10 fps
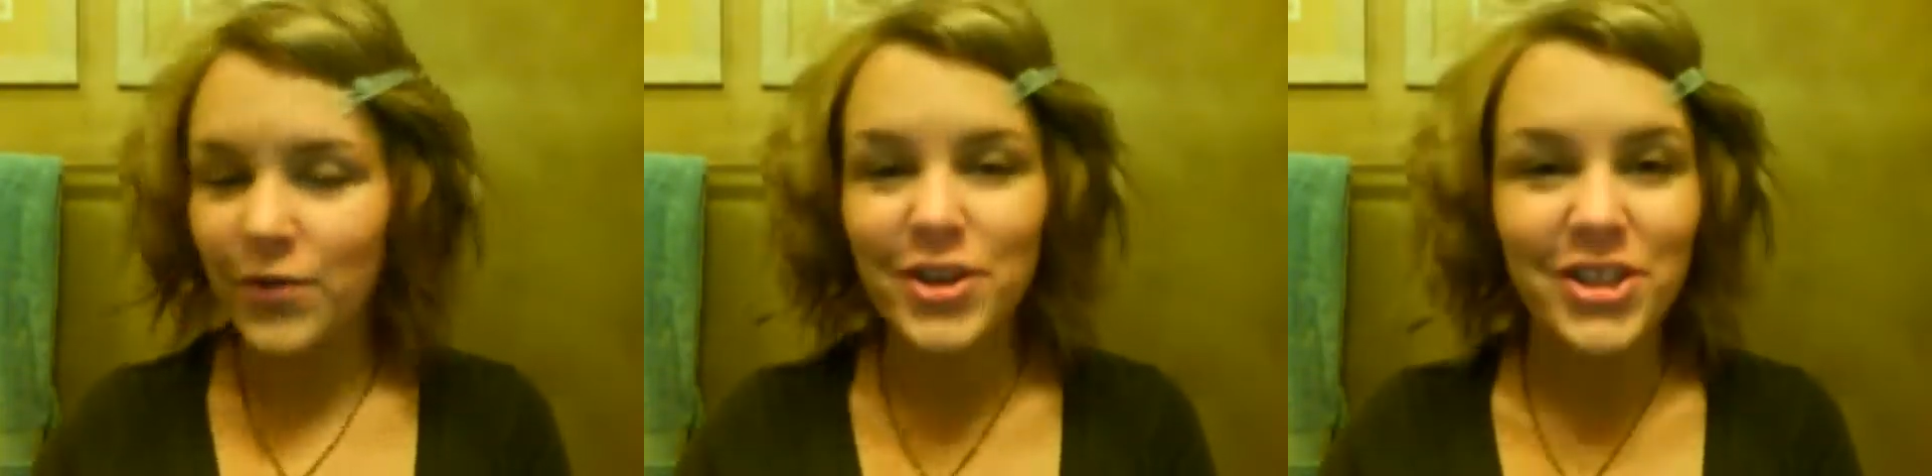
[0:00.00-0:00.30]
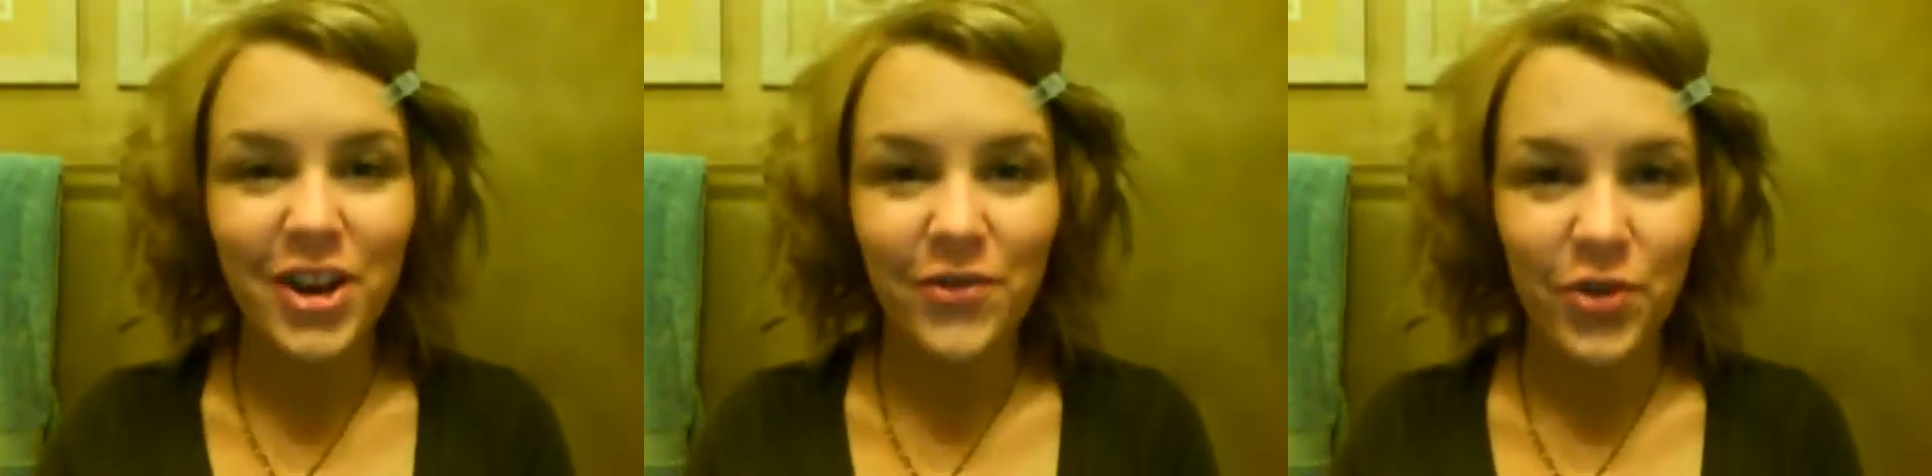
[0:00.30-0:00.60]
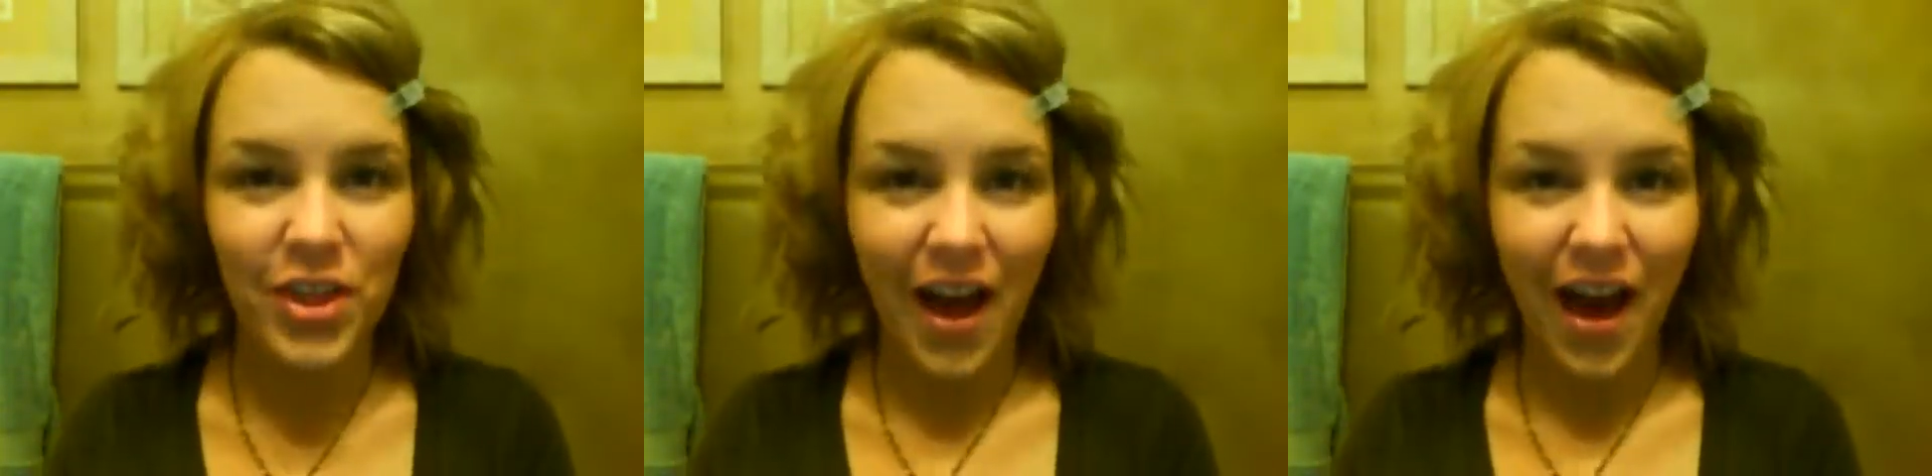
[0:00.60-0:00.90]
going to first start
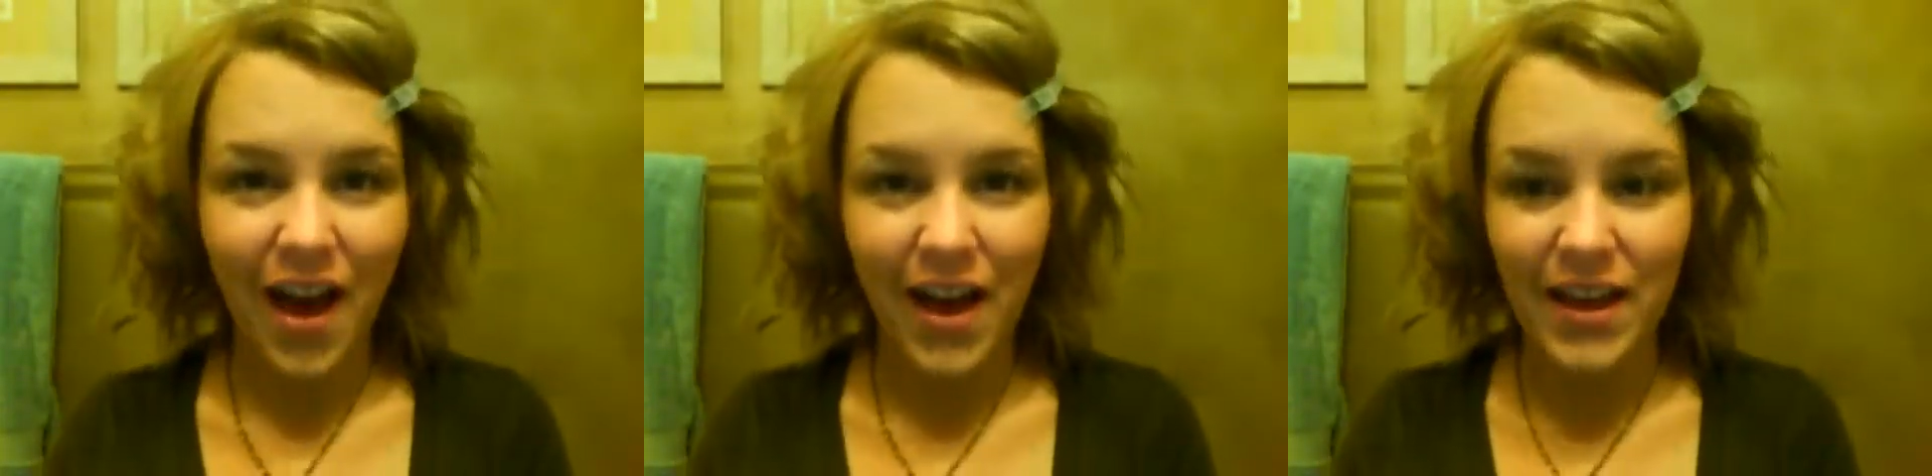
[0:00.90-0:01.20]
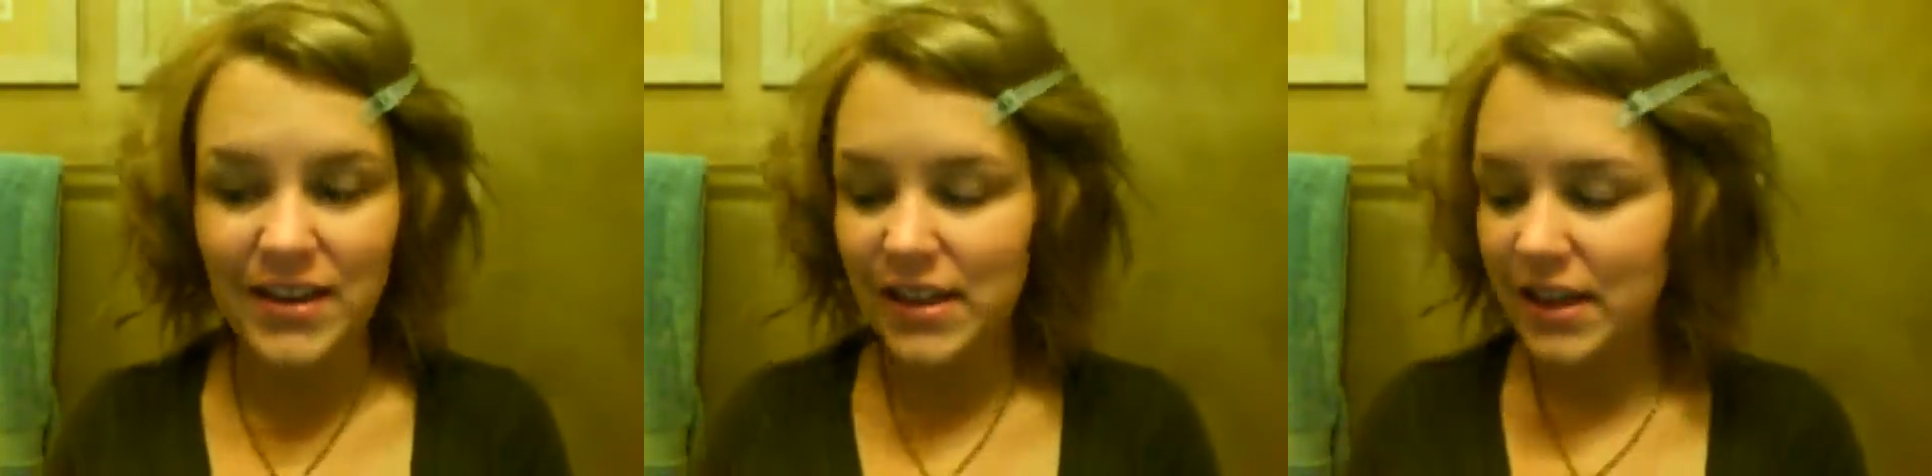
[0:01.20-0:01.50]
with the eyes,